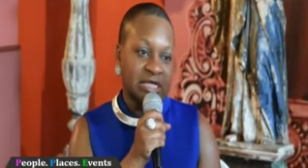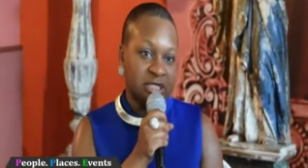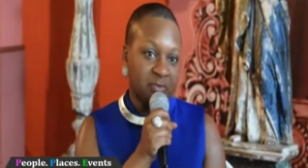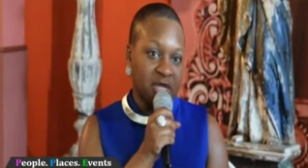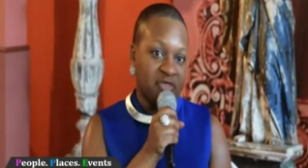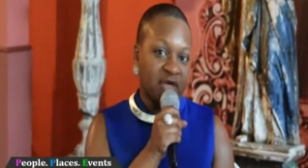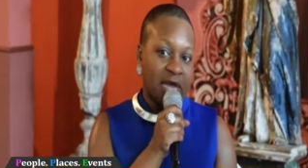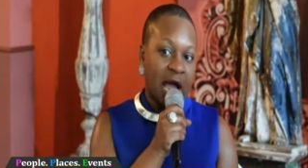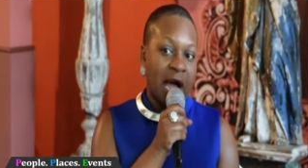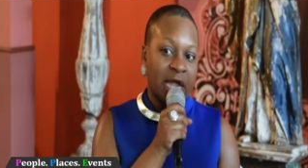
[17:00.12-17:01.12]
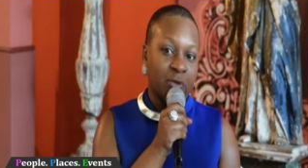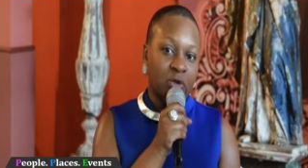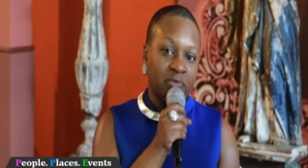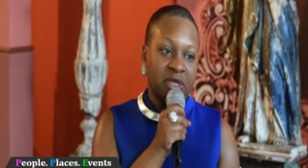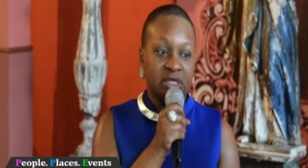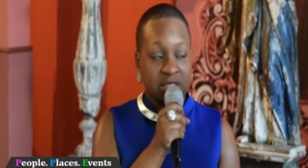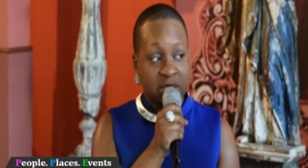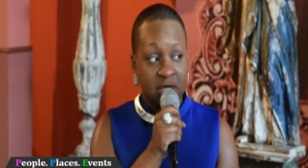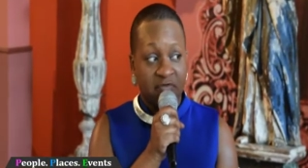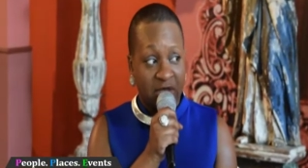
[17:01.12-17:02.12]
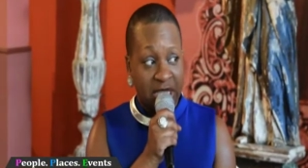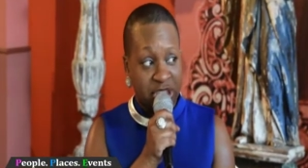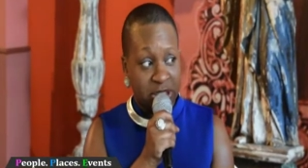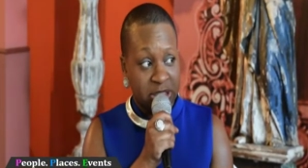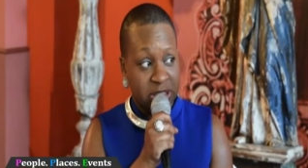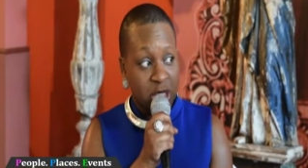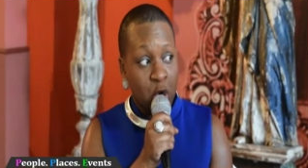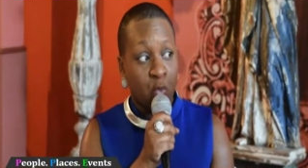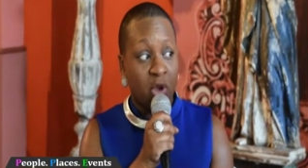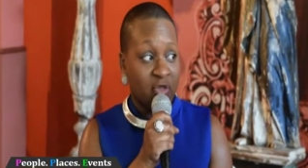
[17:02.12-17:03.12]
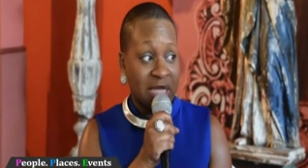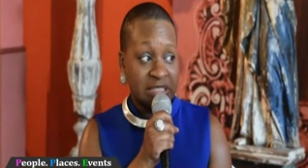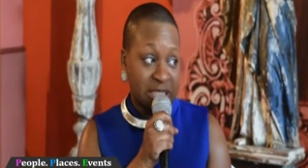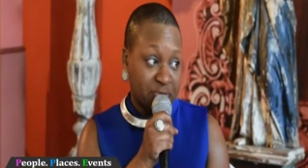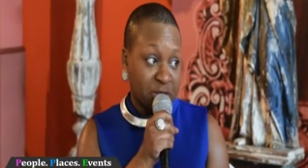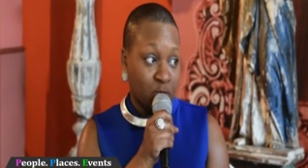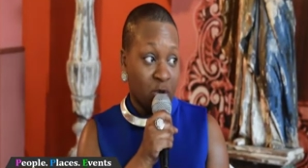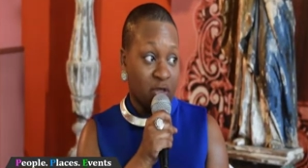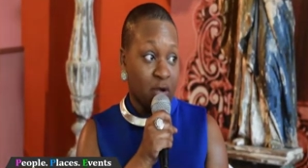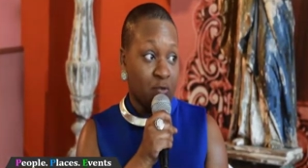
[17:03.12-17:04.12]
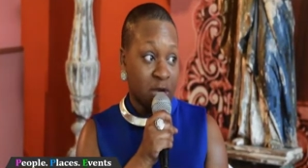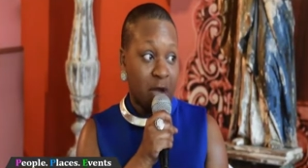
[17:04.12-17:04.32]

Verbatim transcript: to me that I would be a singing evangelist, whether I accepted, whether when I